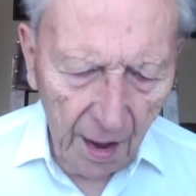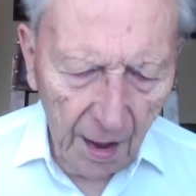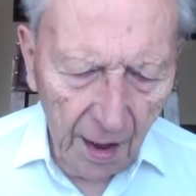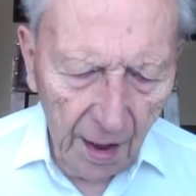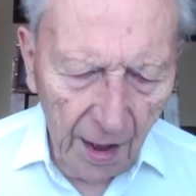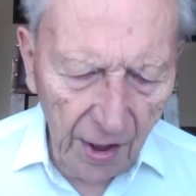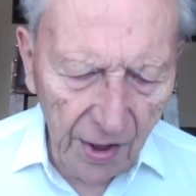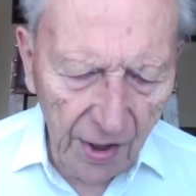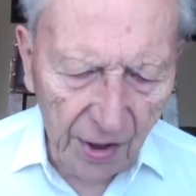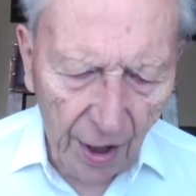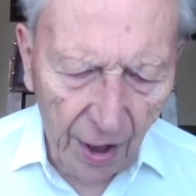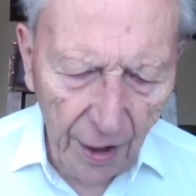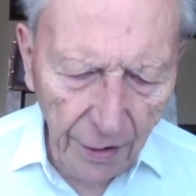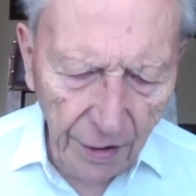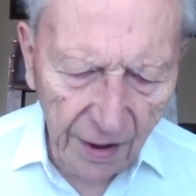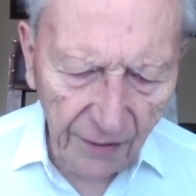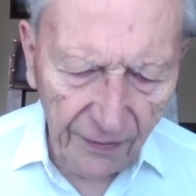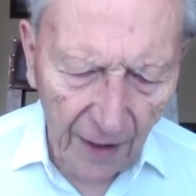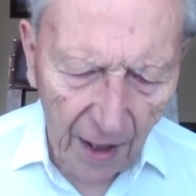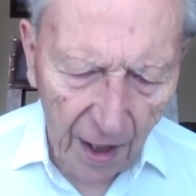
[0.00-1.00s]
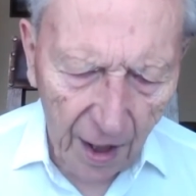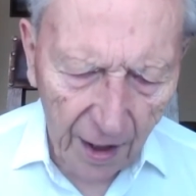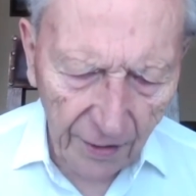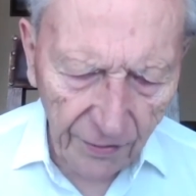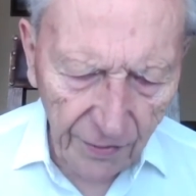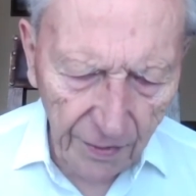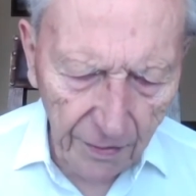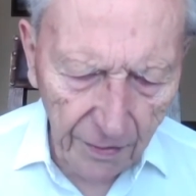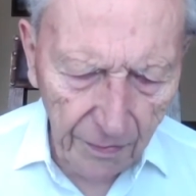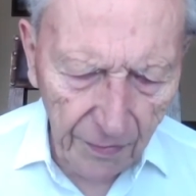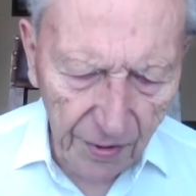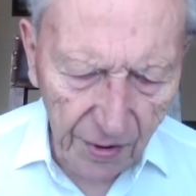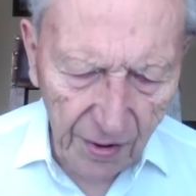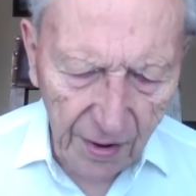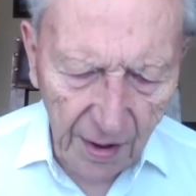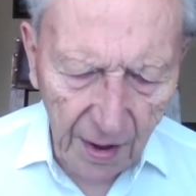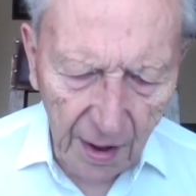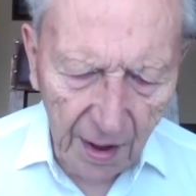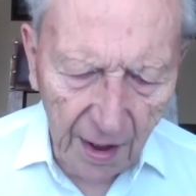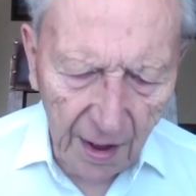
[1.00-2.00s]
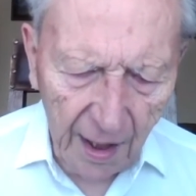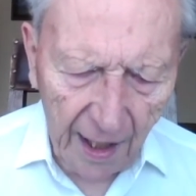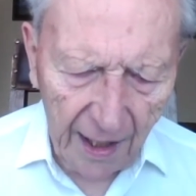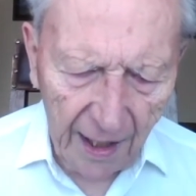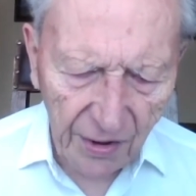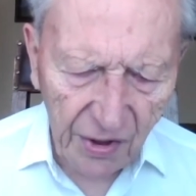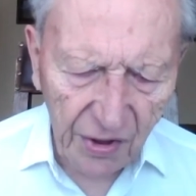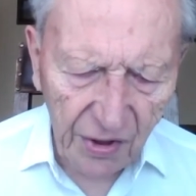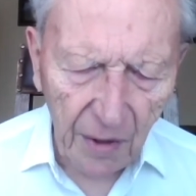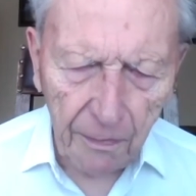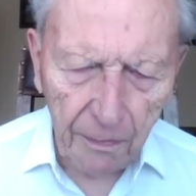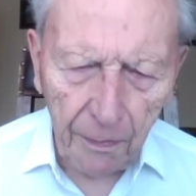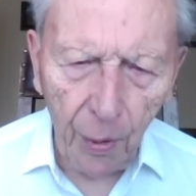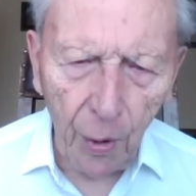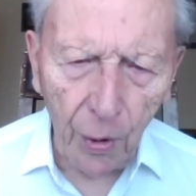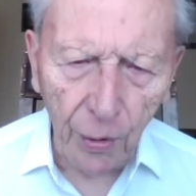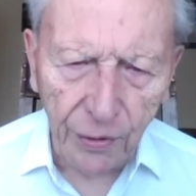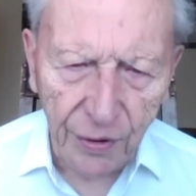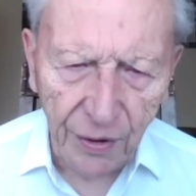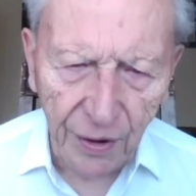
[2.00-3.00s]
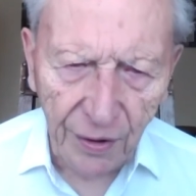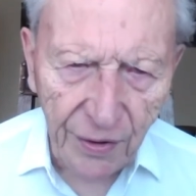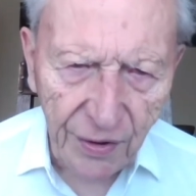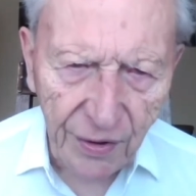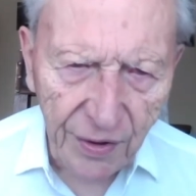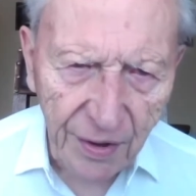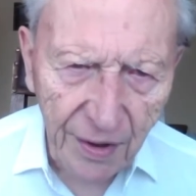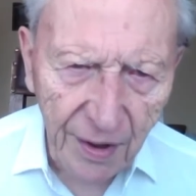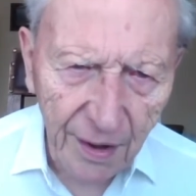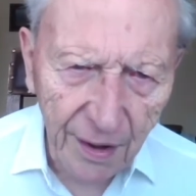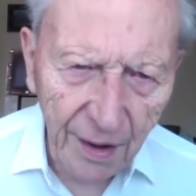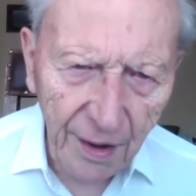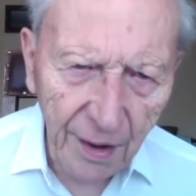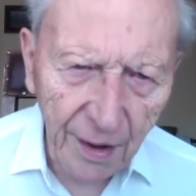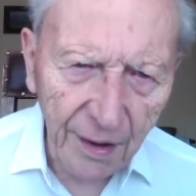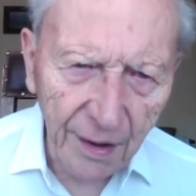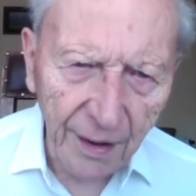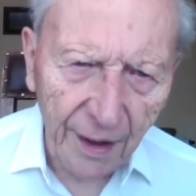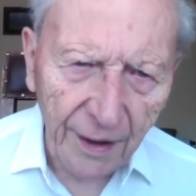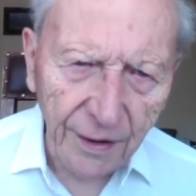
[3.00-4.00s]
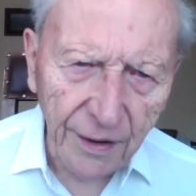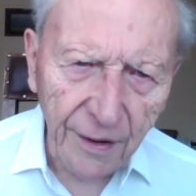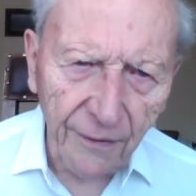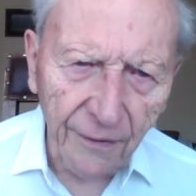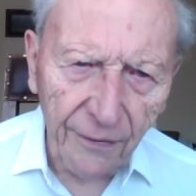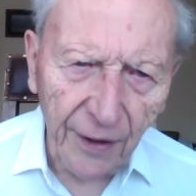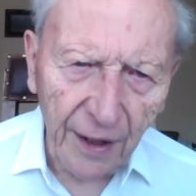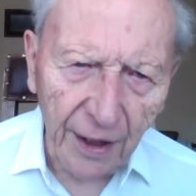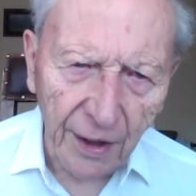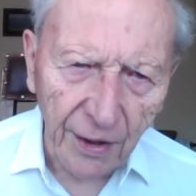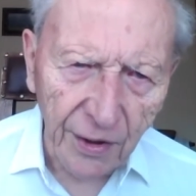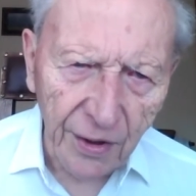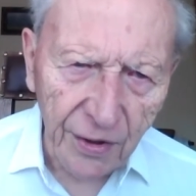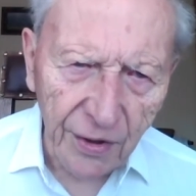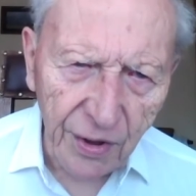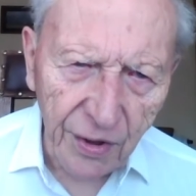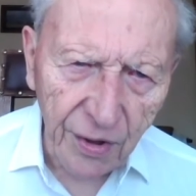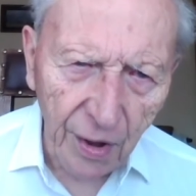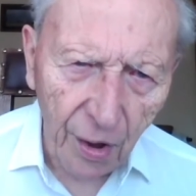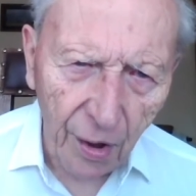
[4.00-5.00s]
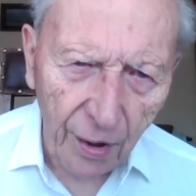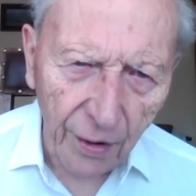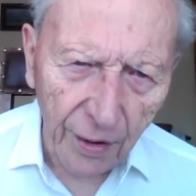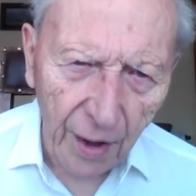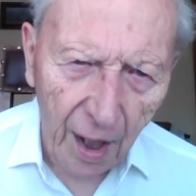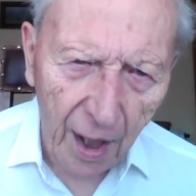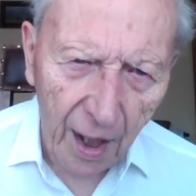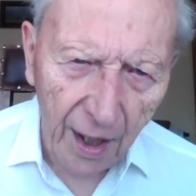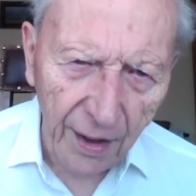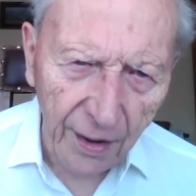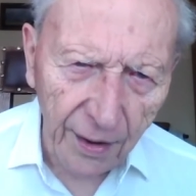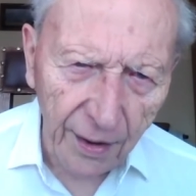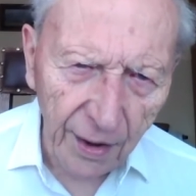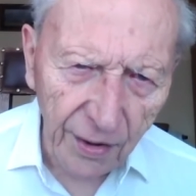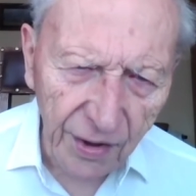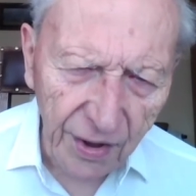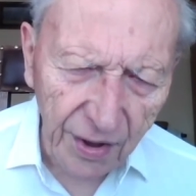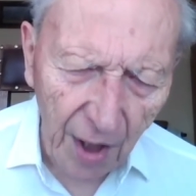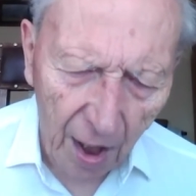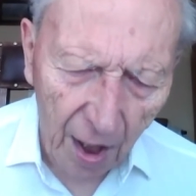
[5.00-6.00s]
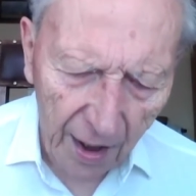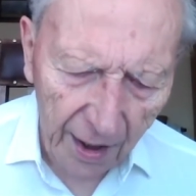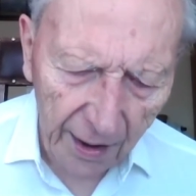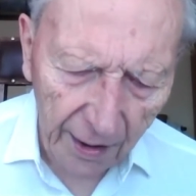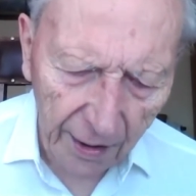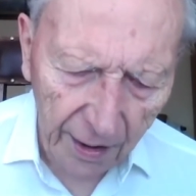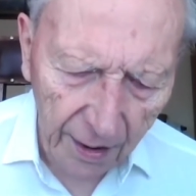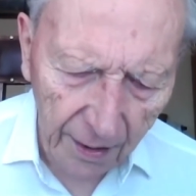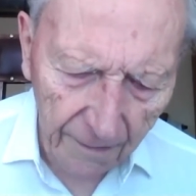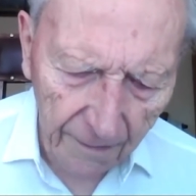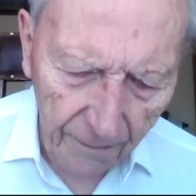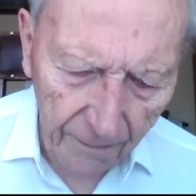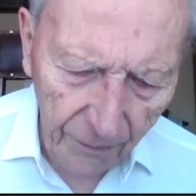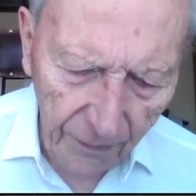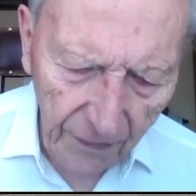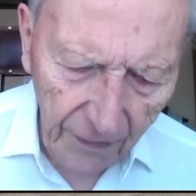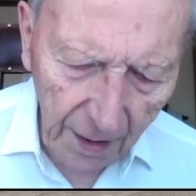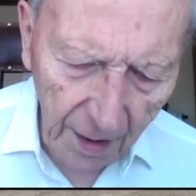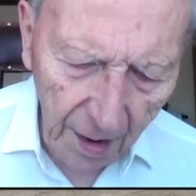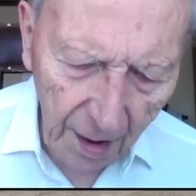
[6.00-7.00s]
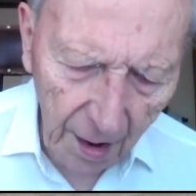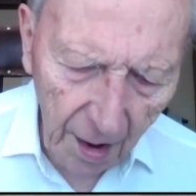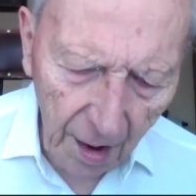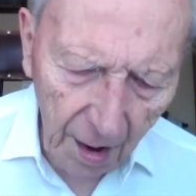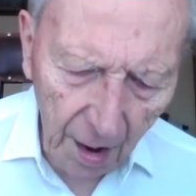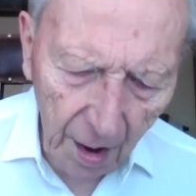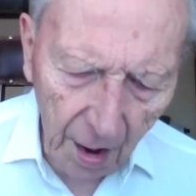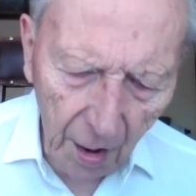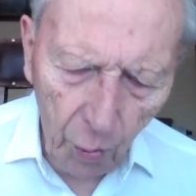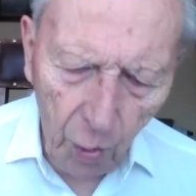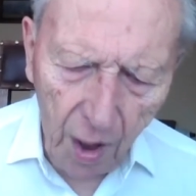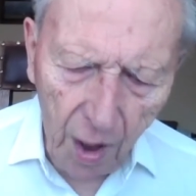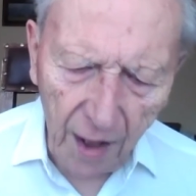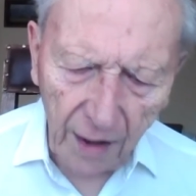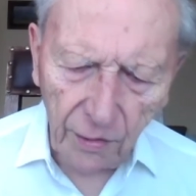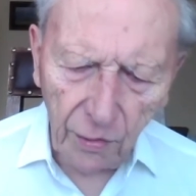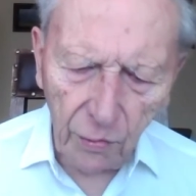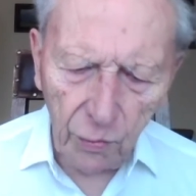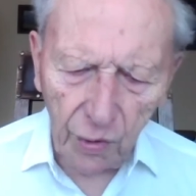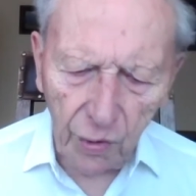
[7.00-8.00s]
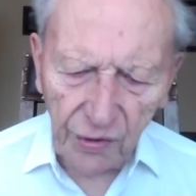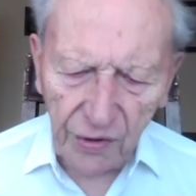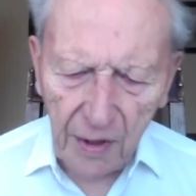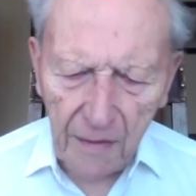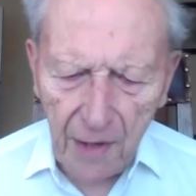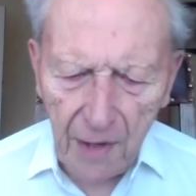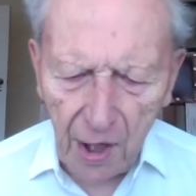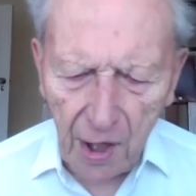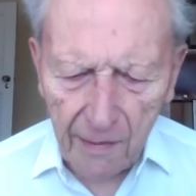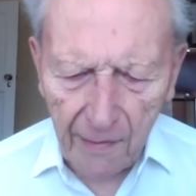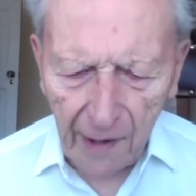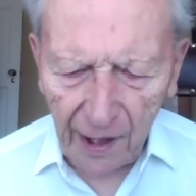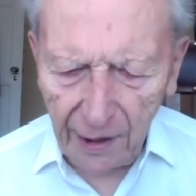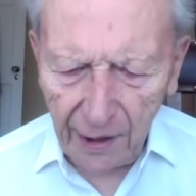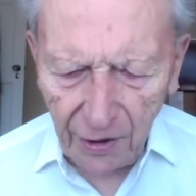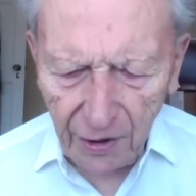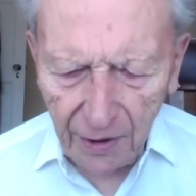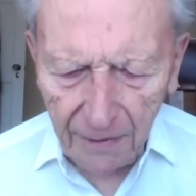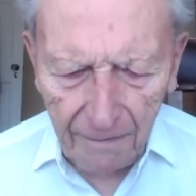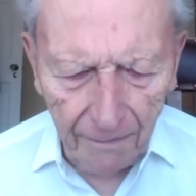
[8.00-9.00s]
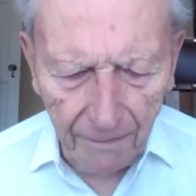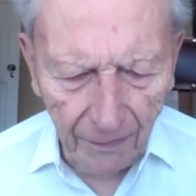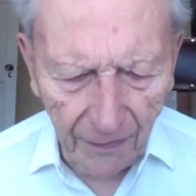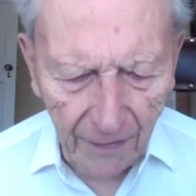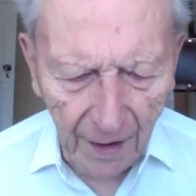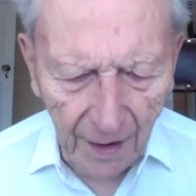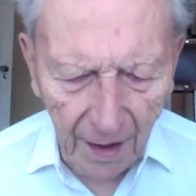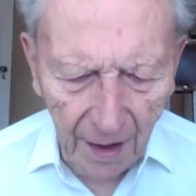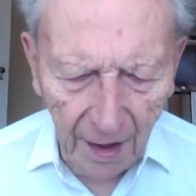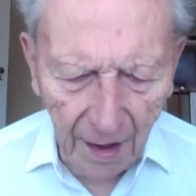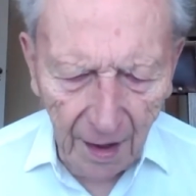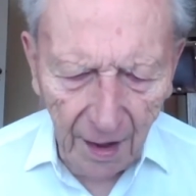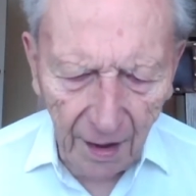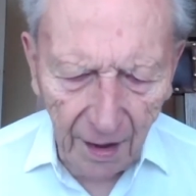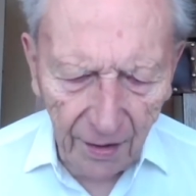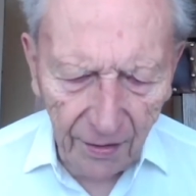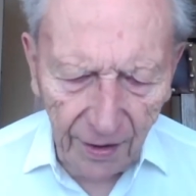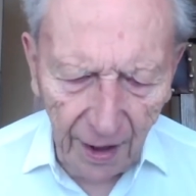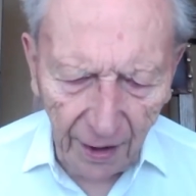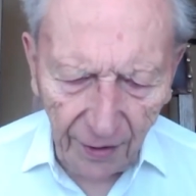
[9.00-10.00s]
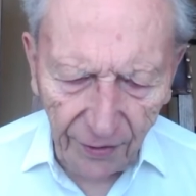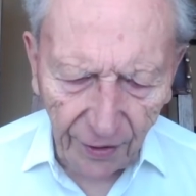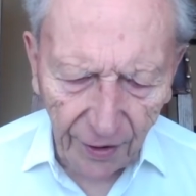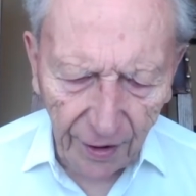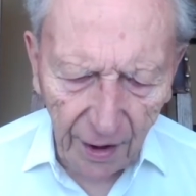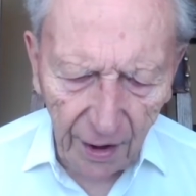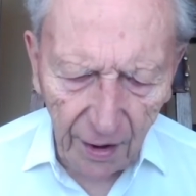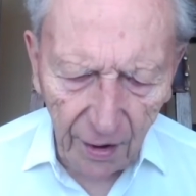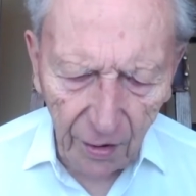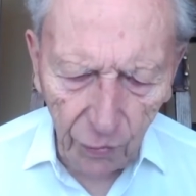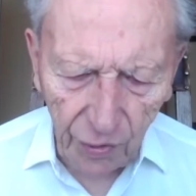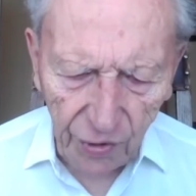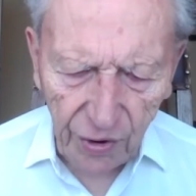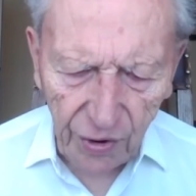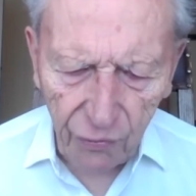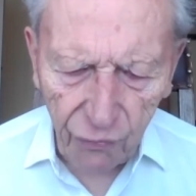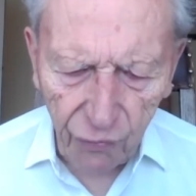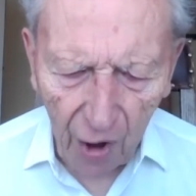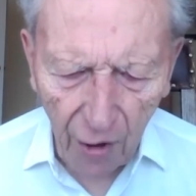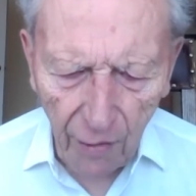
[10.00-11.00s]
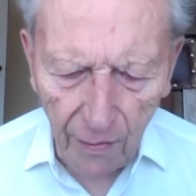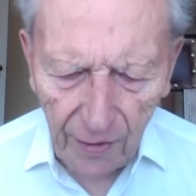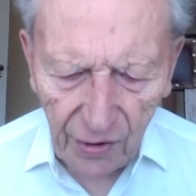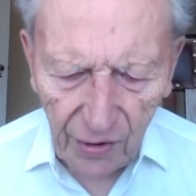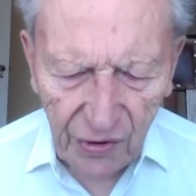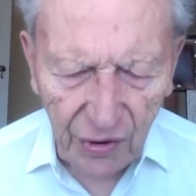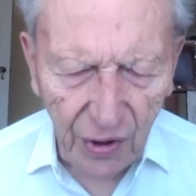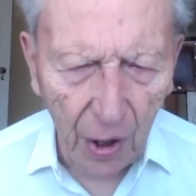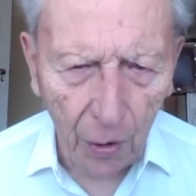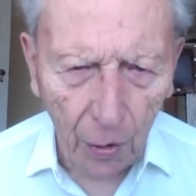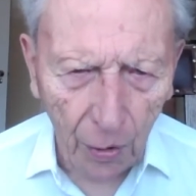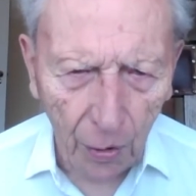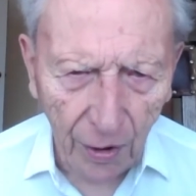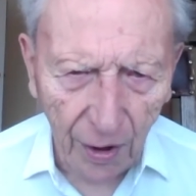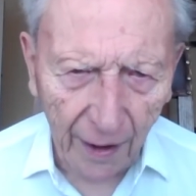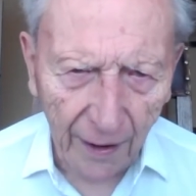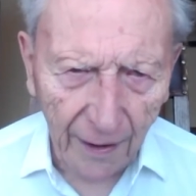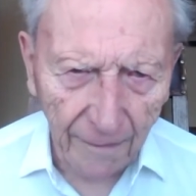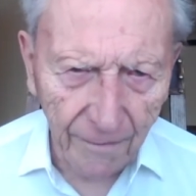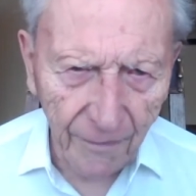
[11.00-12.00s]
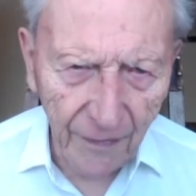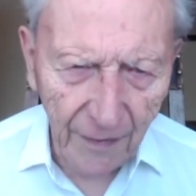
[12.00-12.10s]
His coat of arms had supporters, that's figures, on either side. One was a mermaid, the other was a Roman soldier,